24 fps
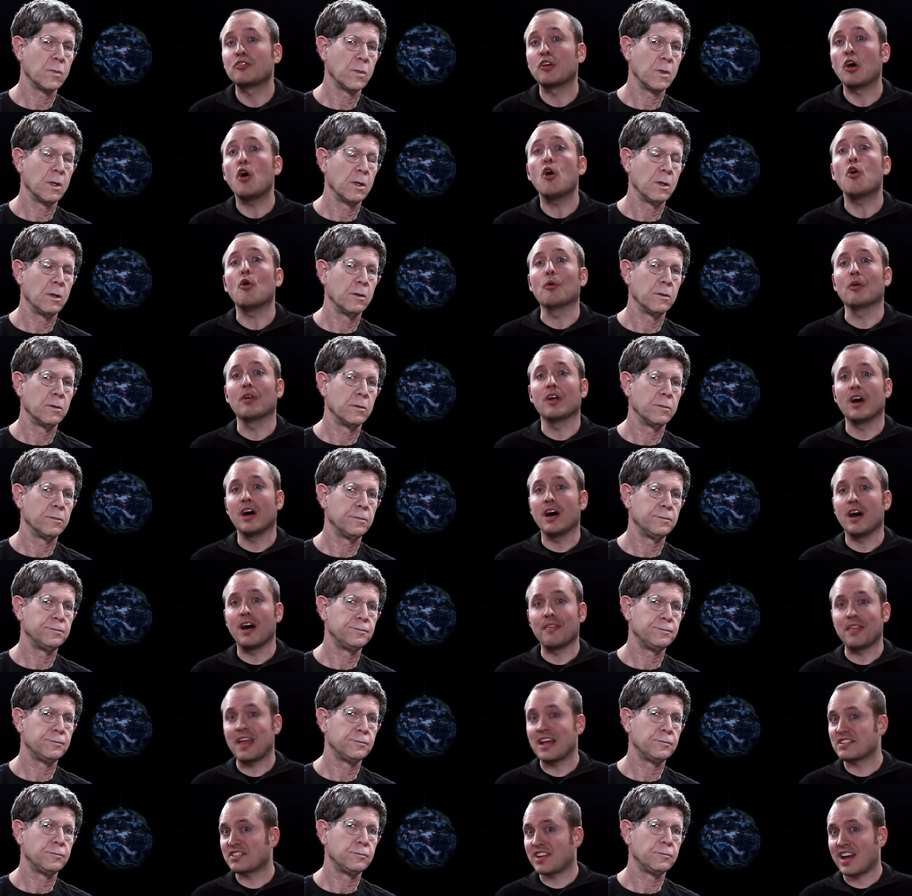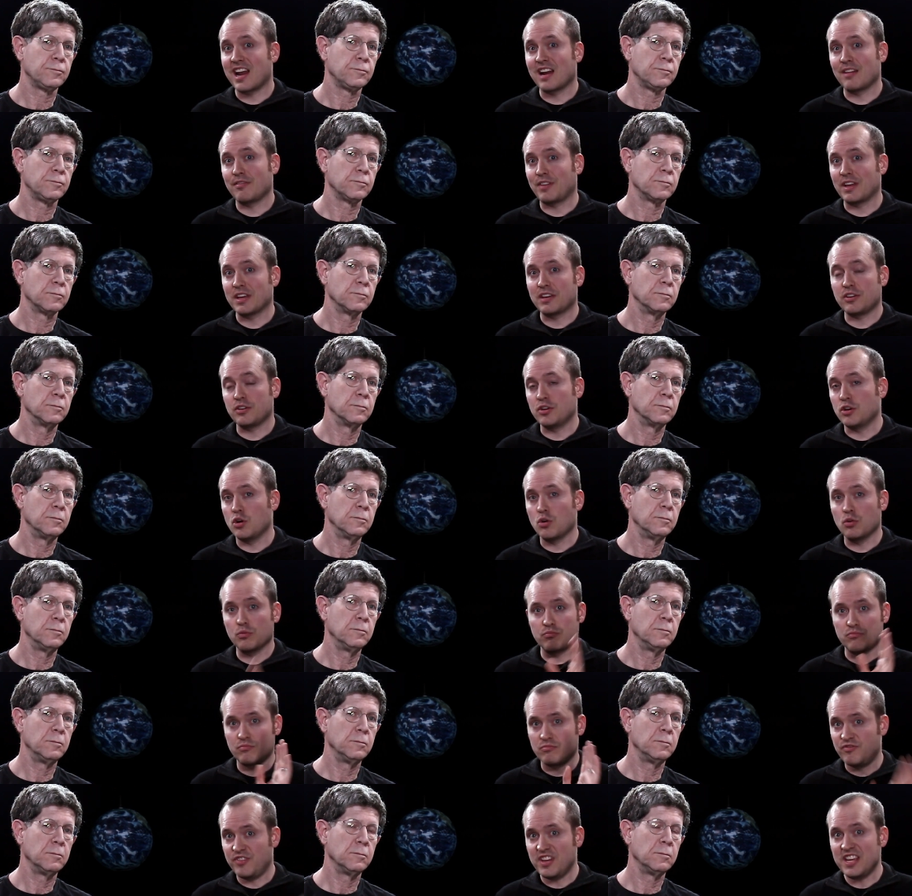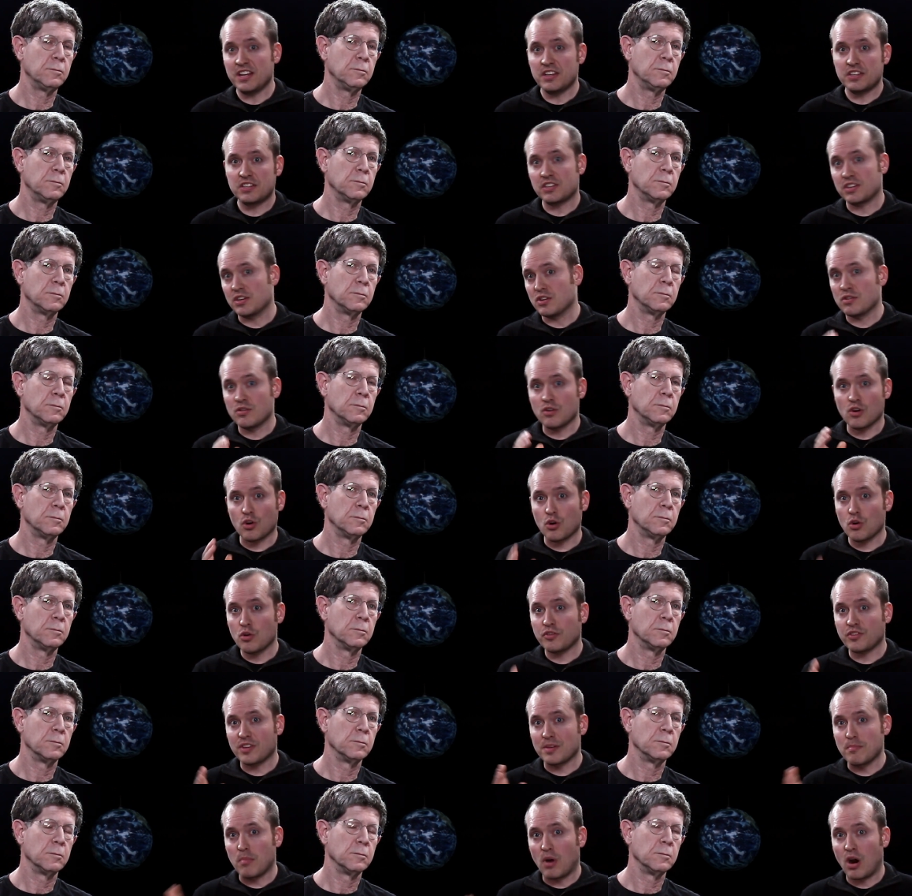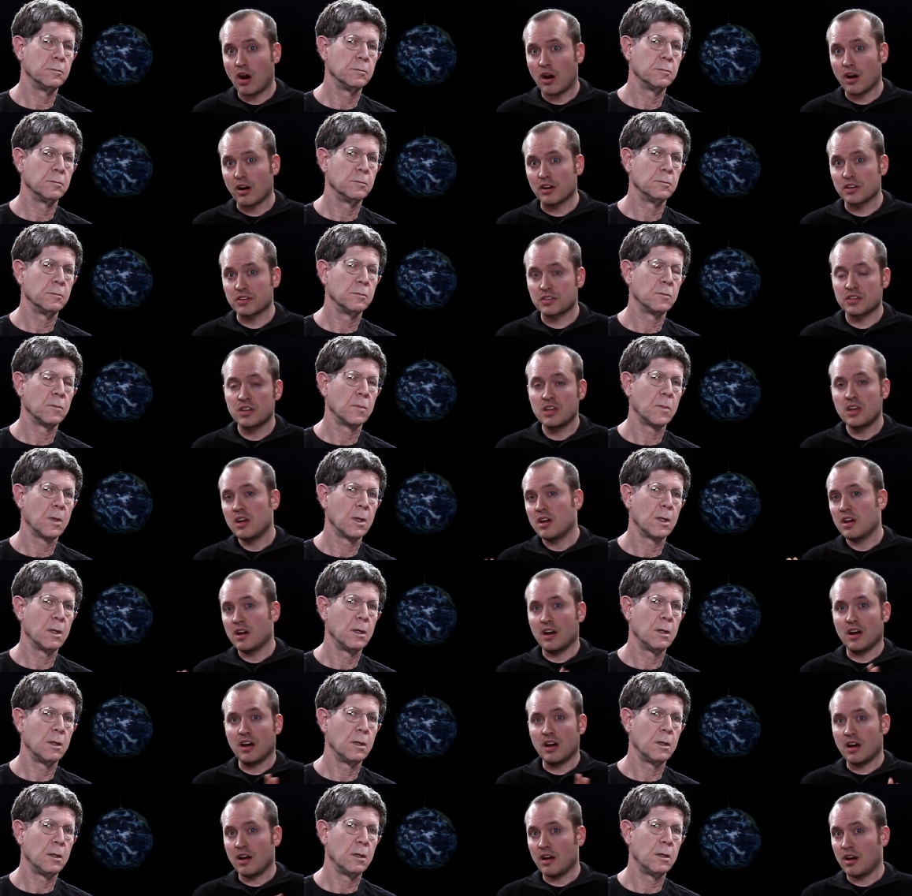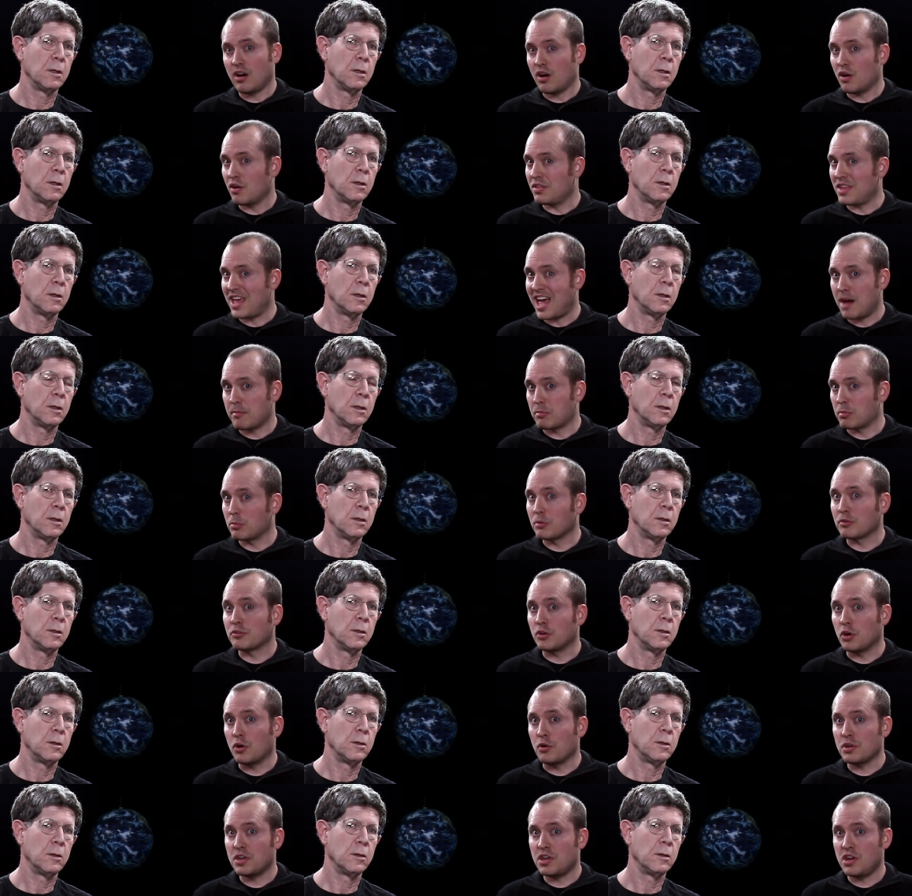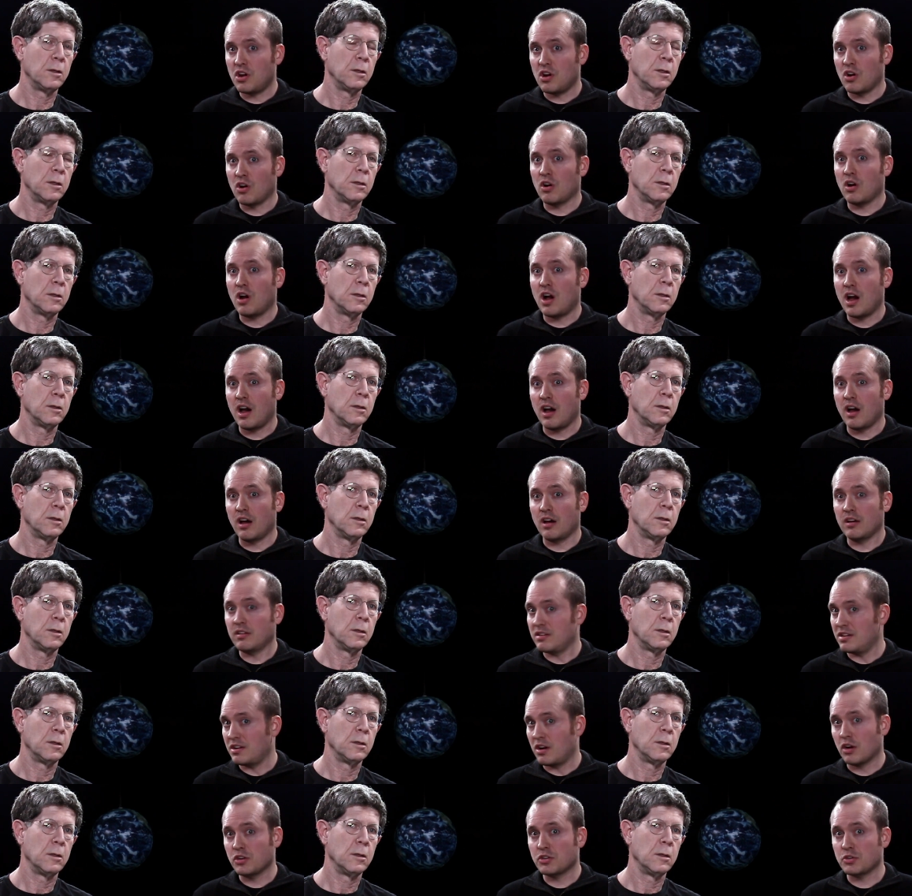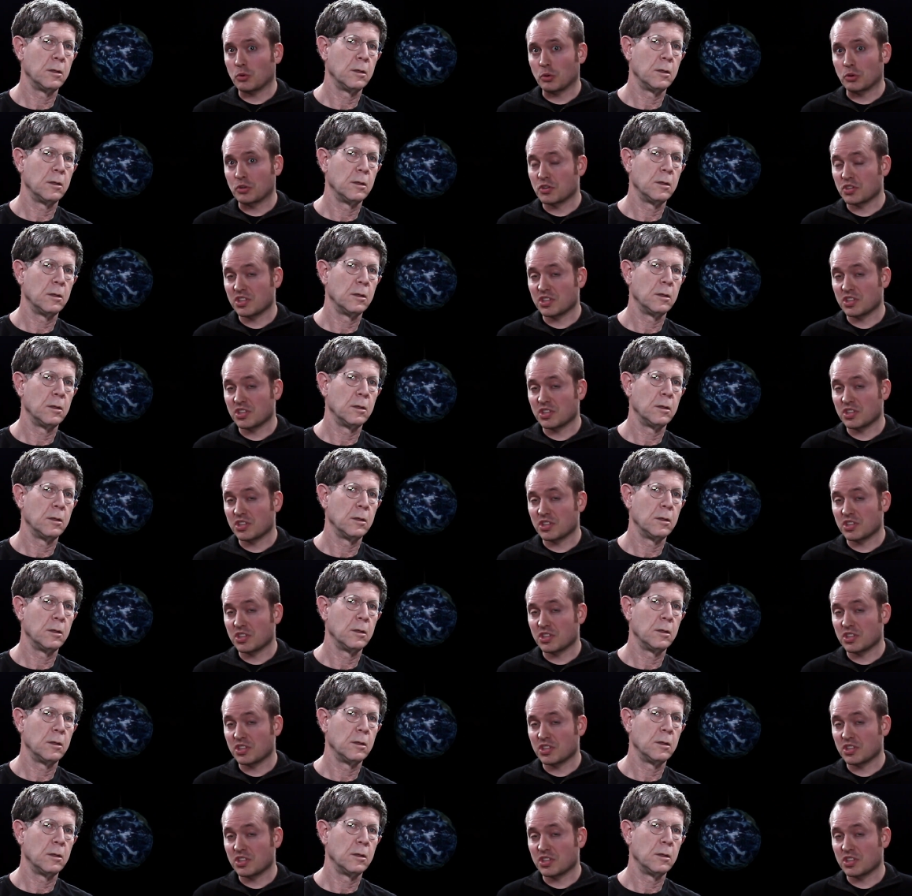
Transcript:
Speaker 1: zone, uh, and that's kind of like, you know, Venus and Earth and Mars uh, are in the habitable zone here uh, in our solar